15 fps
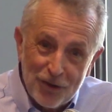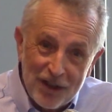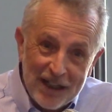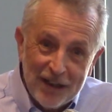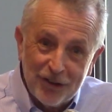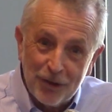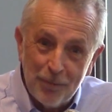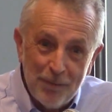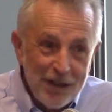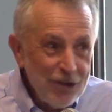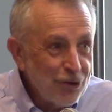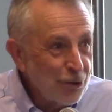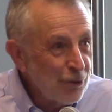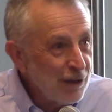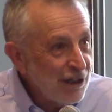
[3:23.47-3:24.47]
the
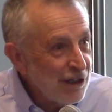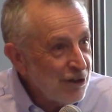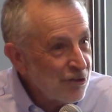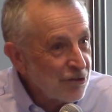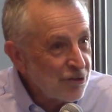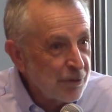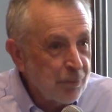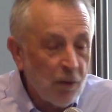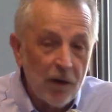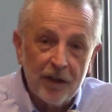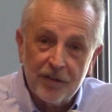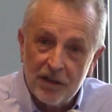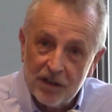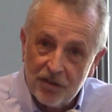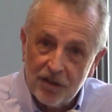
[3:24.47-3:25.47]
intermediaries, the
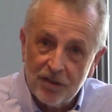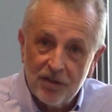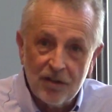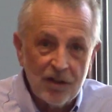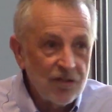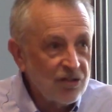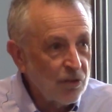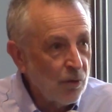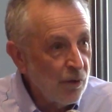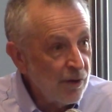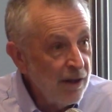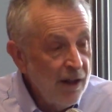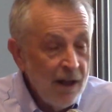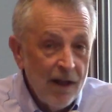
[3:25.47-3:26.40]
politicians, and so on,